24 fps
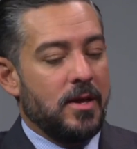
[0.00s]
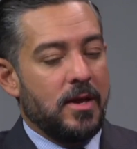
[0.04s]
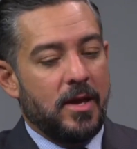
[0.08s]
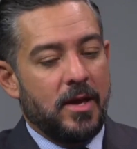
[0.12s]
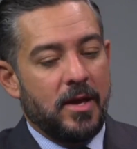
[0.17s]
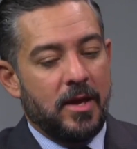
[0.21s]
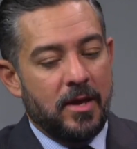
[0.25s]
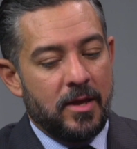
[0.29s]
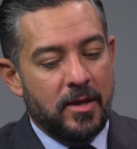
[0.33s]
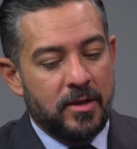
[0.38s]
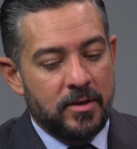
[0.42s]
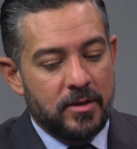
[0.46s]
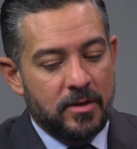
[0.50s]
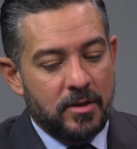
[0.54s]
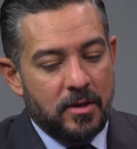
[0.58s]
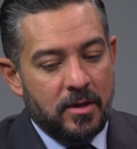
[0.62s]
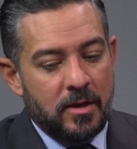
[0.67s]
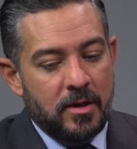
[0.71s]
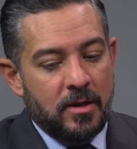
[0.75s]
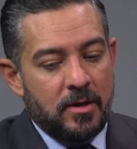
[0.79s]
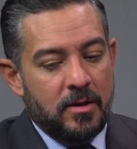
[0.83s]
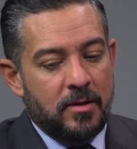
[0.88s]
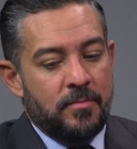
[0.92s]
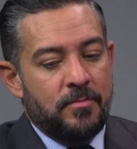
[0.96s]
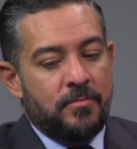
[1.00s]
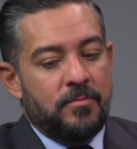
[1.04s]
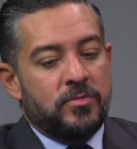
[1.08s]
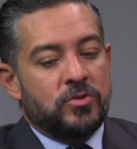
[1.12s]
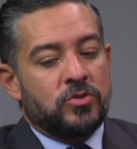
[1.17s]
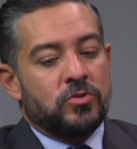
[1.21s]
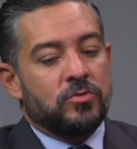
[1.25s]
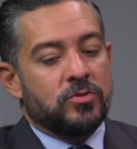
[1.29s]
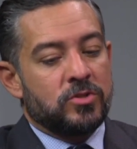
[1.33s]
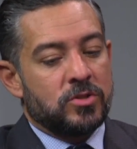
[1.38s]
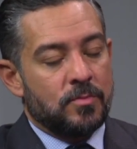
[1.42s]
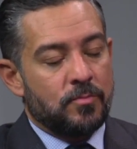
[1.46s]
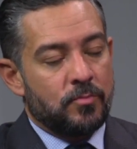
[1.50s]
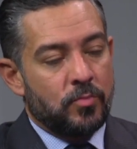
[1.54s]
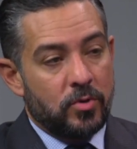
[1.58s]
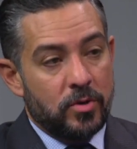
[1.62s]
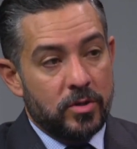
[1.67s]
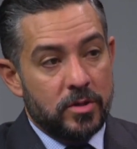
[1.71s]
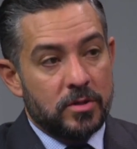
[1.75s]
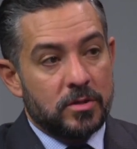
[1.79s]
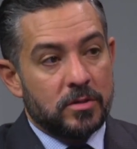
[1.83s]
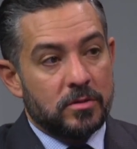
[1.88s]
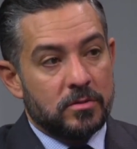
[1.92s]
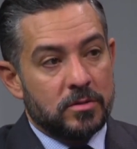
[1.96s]
And um, so it's
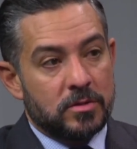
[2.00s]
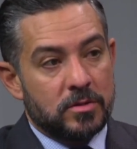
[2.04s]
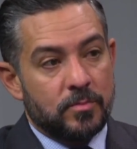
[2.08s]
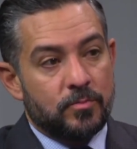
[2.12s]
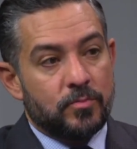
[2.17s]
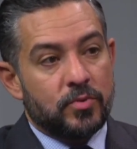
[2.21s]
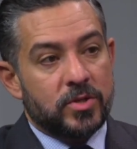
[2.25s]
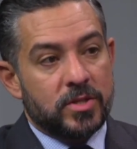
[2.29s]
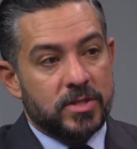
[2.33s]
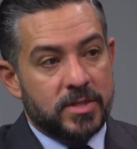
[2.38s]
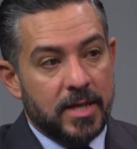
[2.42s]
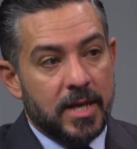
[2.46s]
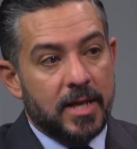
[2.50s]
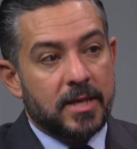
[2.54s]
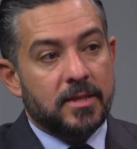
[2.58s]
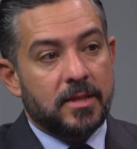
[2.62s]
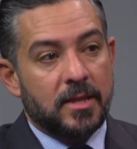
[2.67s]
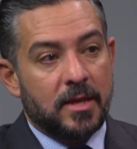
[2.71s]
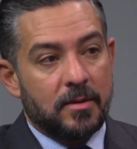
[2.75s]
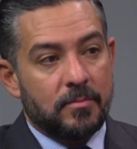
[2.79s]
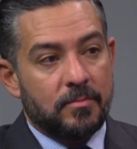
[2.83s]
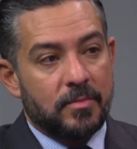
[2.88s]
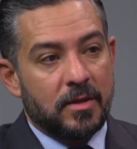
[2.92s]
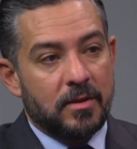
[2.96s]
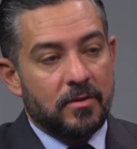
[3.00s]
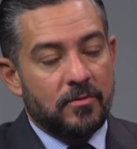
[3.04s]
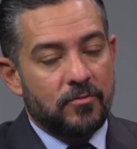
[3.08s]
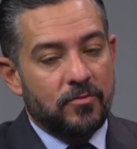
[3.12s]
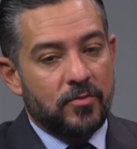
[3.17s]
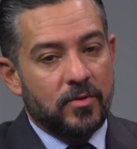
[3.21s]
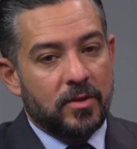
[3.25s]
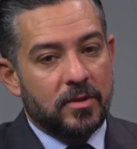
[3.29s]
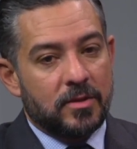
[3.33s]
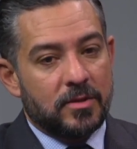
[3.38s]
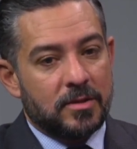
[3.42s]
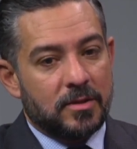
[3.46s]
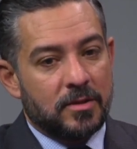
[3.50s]
important to, to protect that benefit.